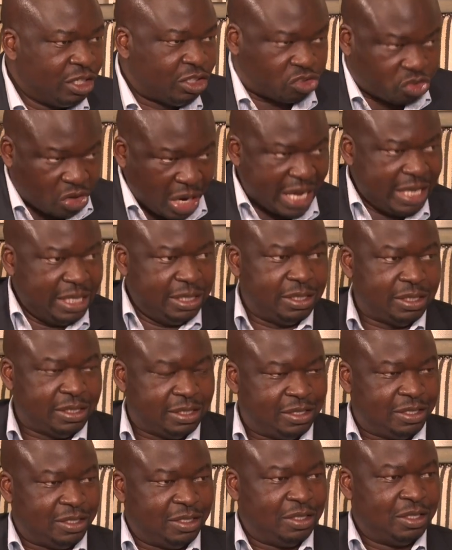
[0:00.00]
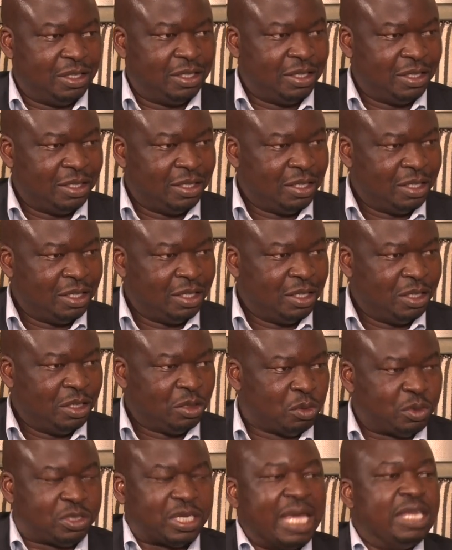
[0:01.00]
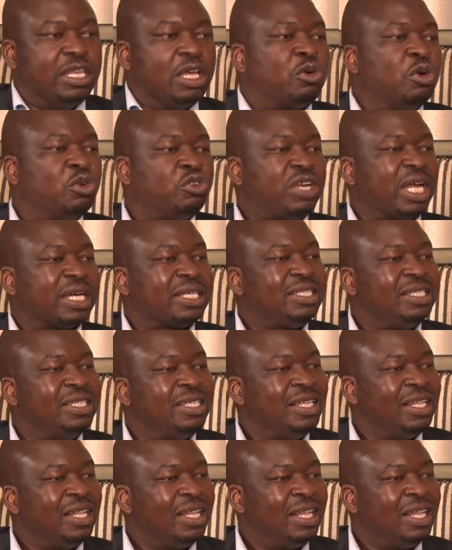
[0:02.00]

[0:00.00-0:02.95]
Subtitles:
tries to sign a contract,